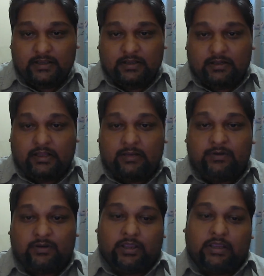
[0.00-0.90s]
I'll be
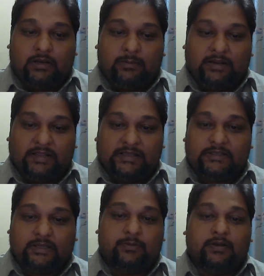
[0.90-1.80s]
talking in my next
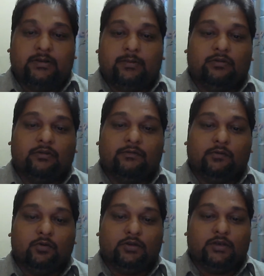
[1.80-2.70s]
segment about the
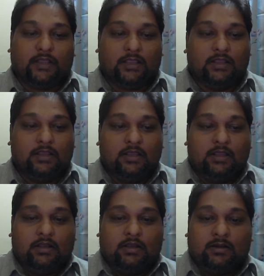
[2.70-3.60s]
fourth day.
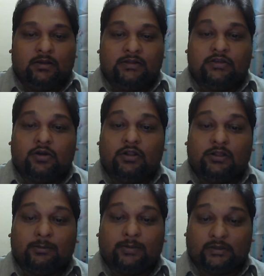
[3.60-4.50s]
It's called
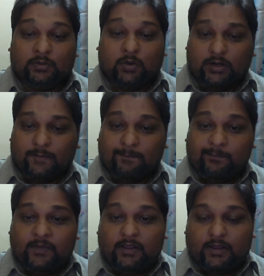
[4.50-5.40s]
the Padwa,
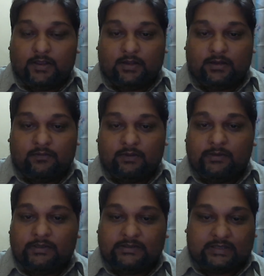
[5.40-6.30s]
and we'll
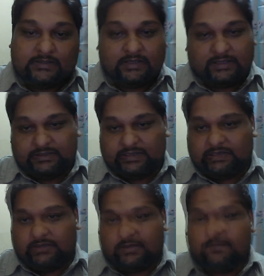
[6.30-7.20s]
be discussing in a
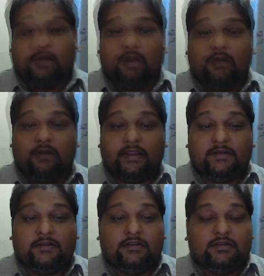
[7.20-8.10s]
second. All right.
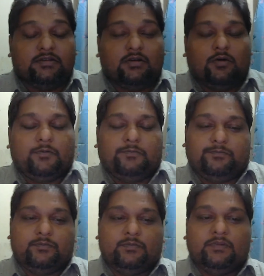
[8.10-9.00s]
So
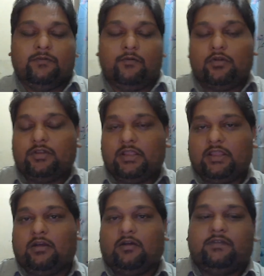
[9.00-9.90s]
the fourth
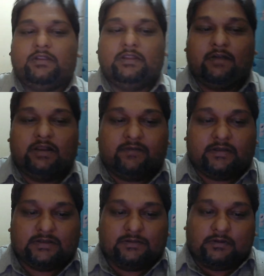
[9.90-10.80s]
day of the Diwali
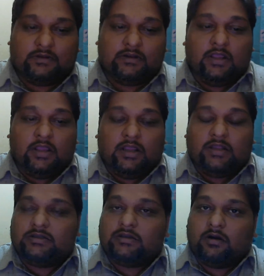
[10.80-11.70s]
festival,
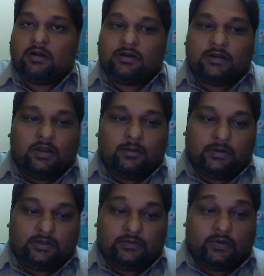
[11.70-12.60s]
it's called
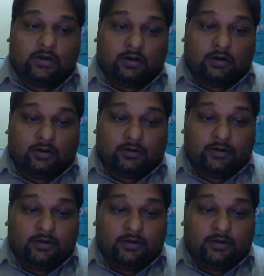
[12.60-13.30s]
Padwa or